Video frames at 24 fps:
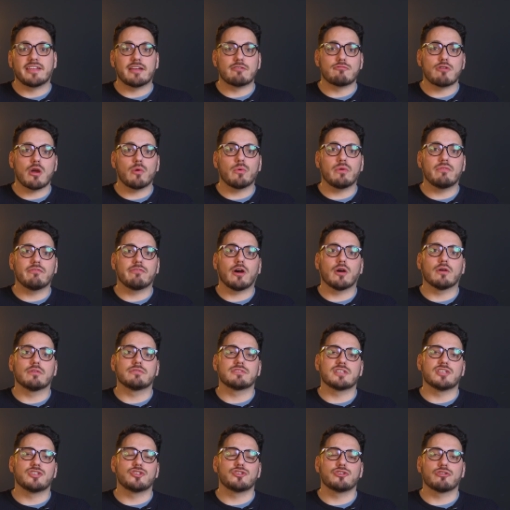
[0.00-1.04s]
Their role
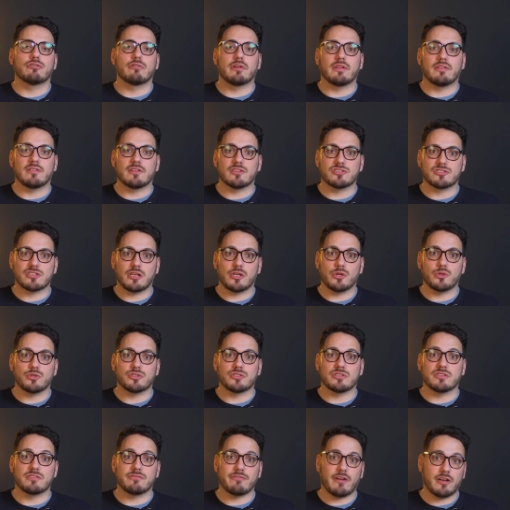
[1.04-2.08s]
involves ensuring the
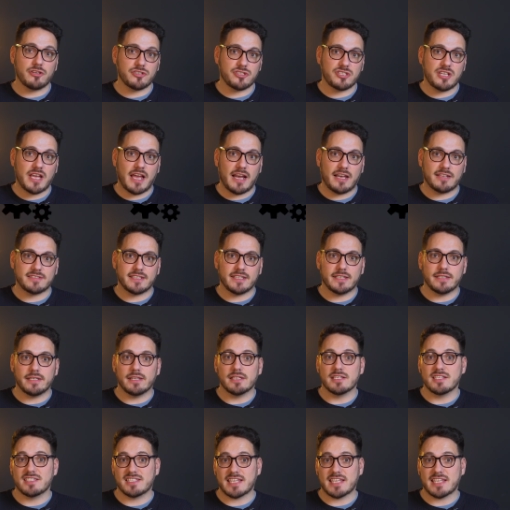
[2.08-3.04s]
solution's functionality,